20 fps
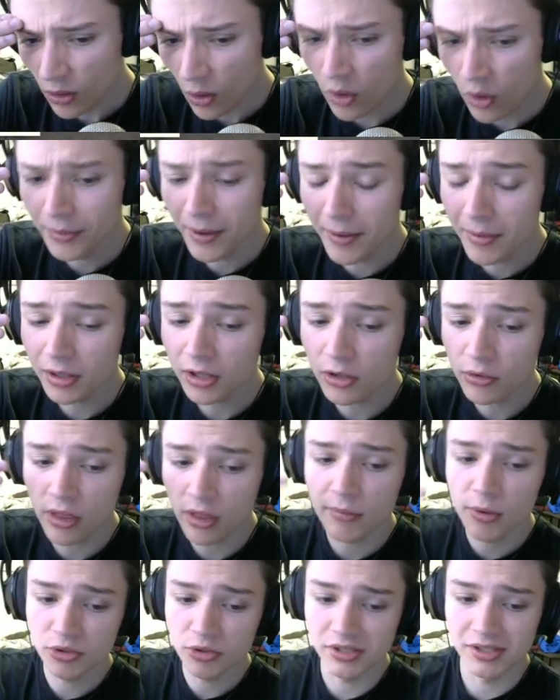Or maybe they'll go to
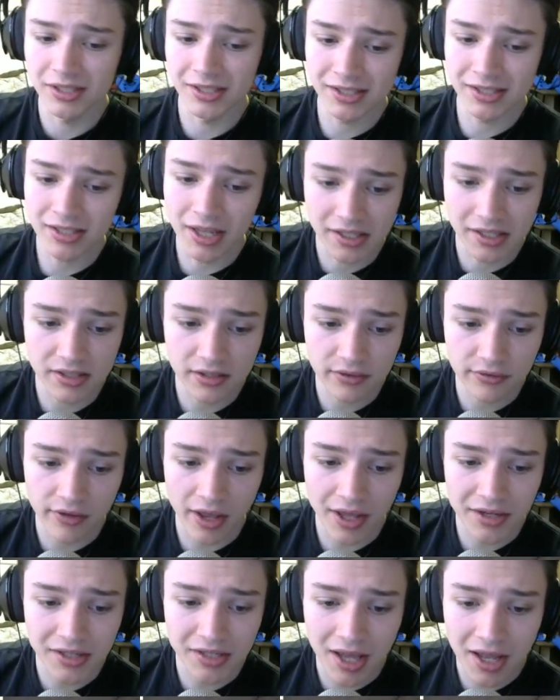the most decisive
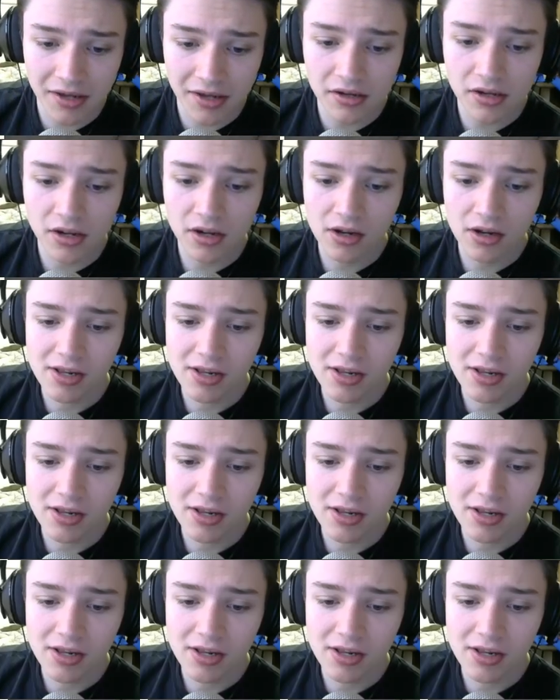head-to-head,